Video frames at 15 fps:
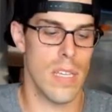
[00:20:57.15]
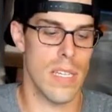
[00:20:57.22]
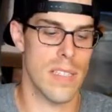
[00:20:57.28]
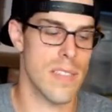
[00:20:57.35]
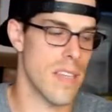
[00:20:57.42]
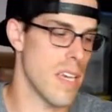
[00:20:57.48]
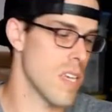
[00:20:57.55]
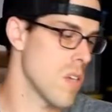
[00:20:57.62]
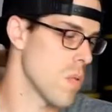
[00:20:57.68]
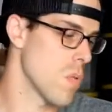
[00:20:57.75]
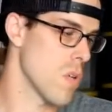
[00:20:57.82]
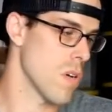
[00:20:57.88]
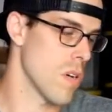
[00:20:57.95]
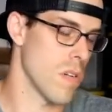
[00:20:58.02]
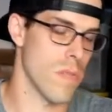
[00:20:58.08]
let's say you
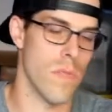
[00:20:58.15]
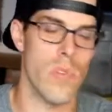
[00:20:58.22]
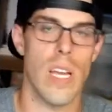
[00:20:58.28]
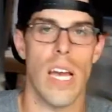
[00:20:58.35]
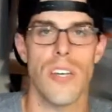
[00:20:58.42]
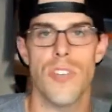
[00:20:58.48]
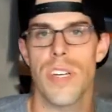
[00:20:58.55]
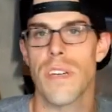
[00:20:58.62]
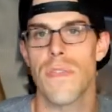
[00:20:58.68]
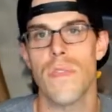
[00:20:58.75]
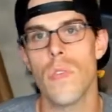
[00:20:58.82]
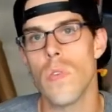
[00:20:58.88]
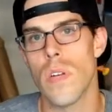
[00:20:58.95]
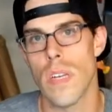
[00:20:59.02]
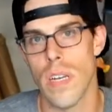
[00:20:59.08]
were rehydrating
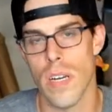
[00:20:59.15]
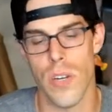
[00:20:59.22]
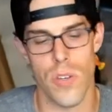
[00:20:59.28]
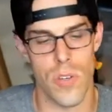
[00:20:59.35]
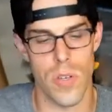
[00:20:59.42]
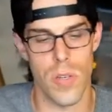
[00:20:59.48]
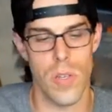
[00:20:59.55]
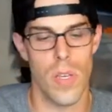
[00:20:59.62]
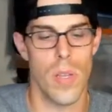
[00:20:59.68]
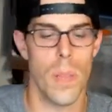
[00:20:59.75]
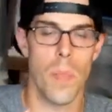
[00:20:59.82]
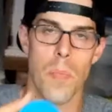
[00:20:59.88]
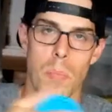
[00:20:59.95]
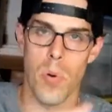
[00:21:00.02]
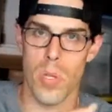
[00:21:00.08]
food in here, you could
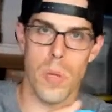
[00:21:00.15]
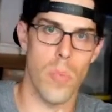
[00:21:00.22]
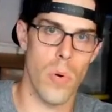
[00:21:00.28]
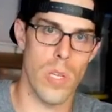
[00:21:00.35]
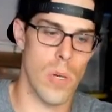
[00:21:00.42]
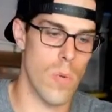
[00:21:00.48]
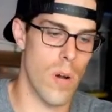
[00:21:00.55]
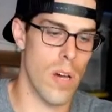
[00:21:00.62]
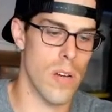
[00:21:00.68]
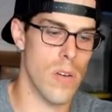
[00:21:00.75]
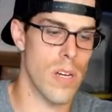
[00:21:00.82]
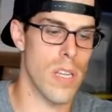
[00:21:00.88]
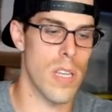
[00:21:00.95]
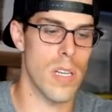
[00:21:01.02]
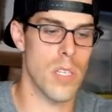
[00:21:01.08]
put the boiling
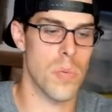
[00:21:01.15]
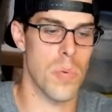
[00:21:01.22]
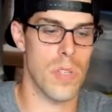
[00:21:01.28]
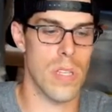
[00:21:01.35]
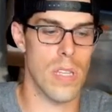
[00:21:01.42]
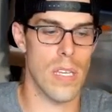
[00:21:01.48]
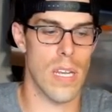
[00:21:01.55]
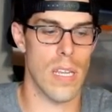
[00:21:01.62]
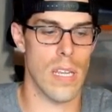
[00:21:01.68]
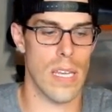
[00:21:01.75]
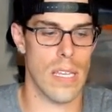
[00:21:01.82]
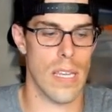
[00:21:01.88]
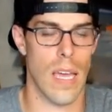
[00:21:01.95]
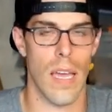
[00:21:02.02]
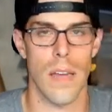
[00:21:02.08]
water in and then just put the lid on
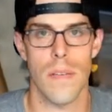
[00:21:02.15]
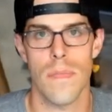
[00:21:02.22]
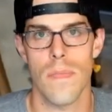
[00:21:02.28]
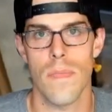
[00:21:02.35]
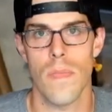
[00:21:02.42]
like that.